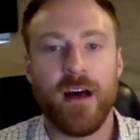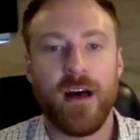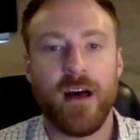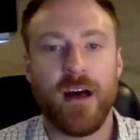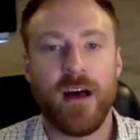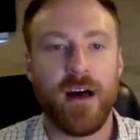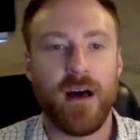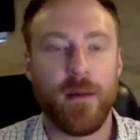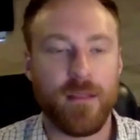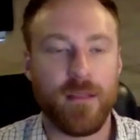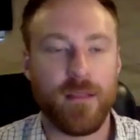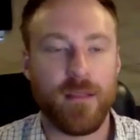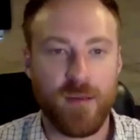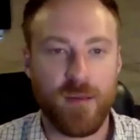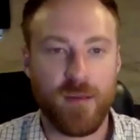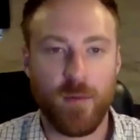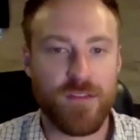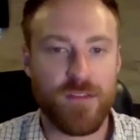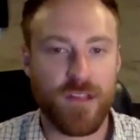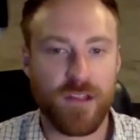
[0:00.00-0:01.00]
and
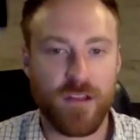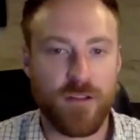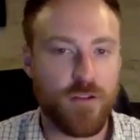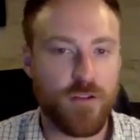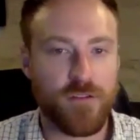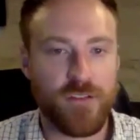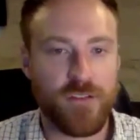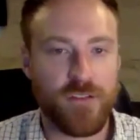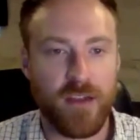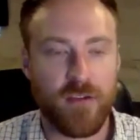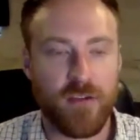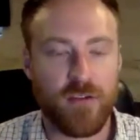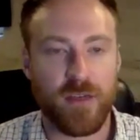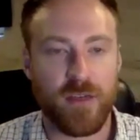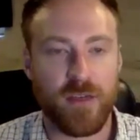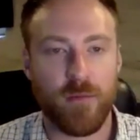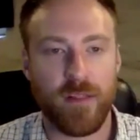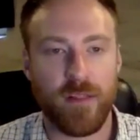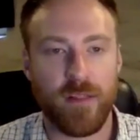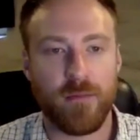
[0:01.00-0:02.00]
see what signatures
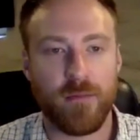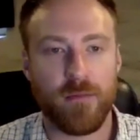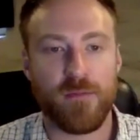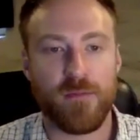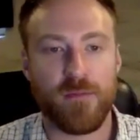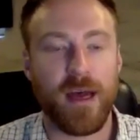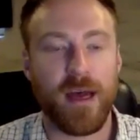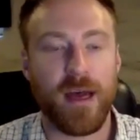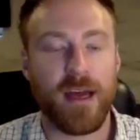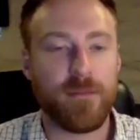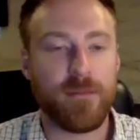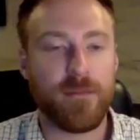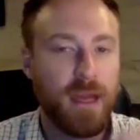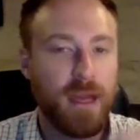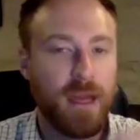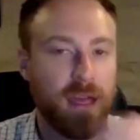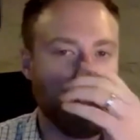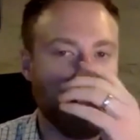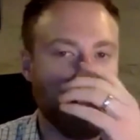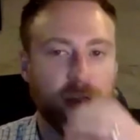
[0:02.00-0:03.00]
actually really respond
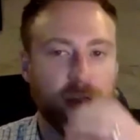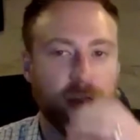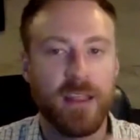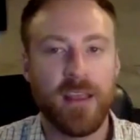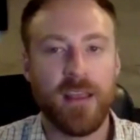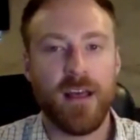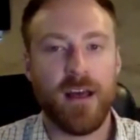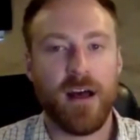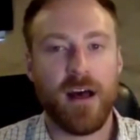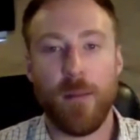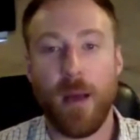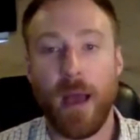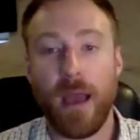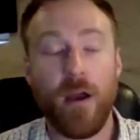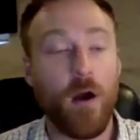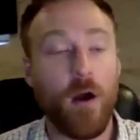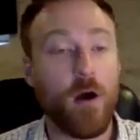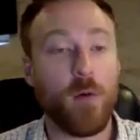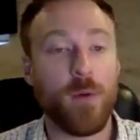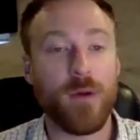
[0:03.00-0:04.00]
best. But
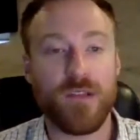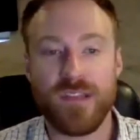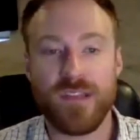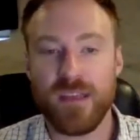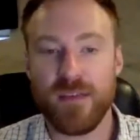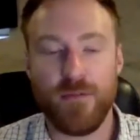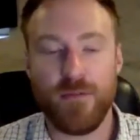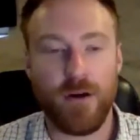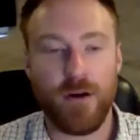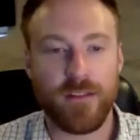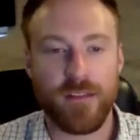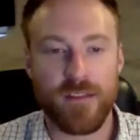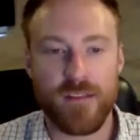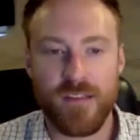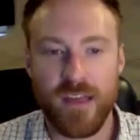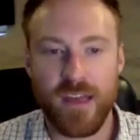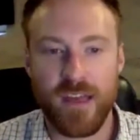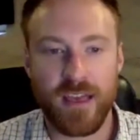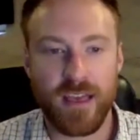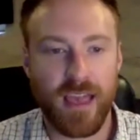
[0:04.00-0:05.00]
I always default to
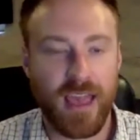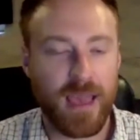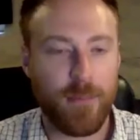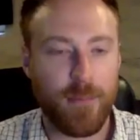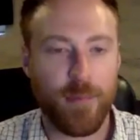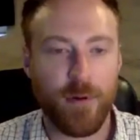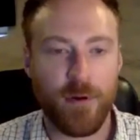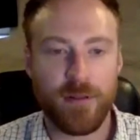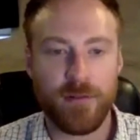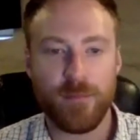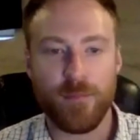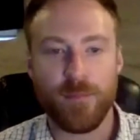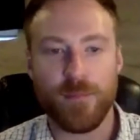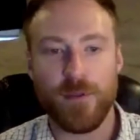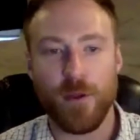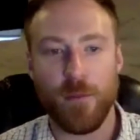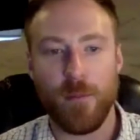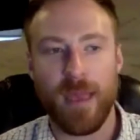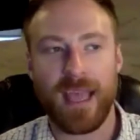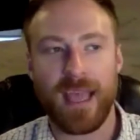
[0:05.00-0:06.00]
saying, hey,
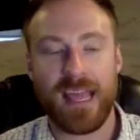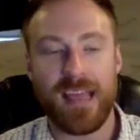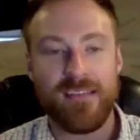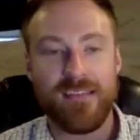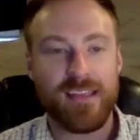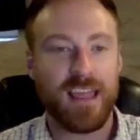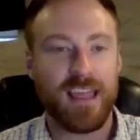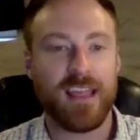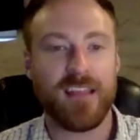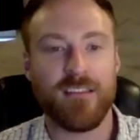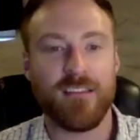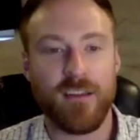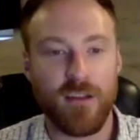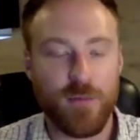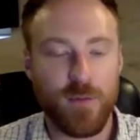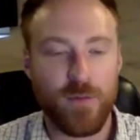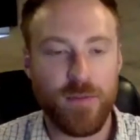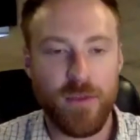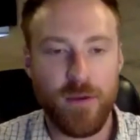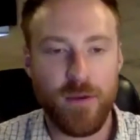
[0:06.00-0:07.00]
make it easy to get in
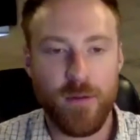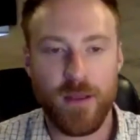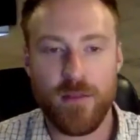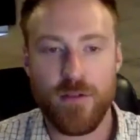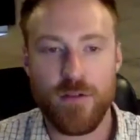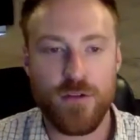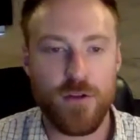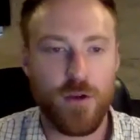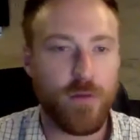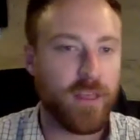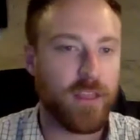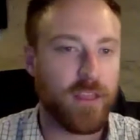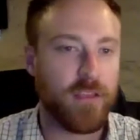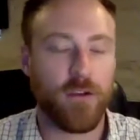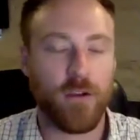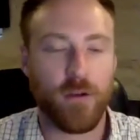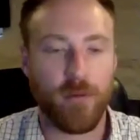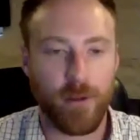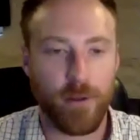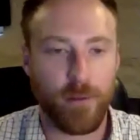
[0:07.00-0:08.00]
touch with you and show that
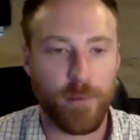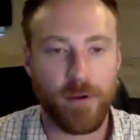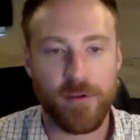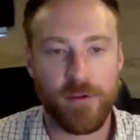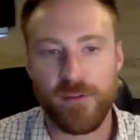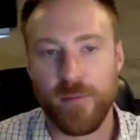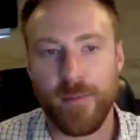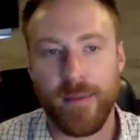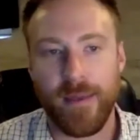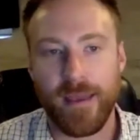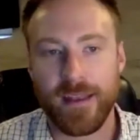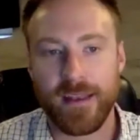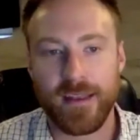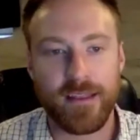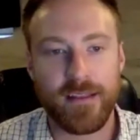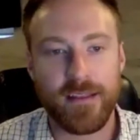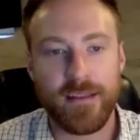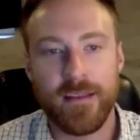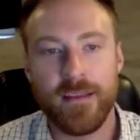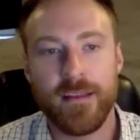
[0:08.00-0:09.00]
you're a real person behind
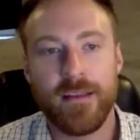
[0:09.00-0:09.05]
it.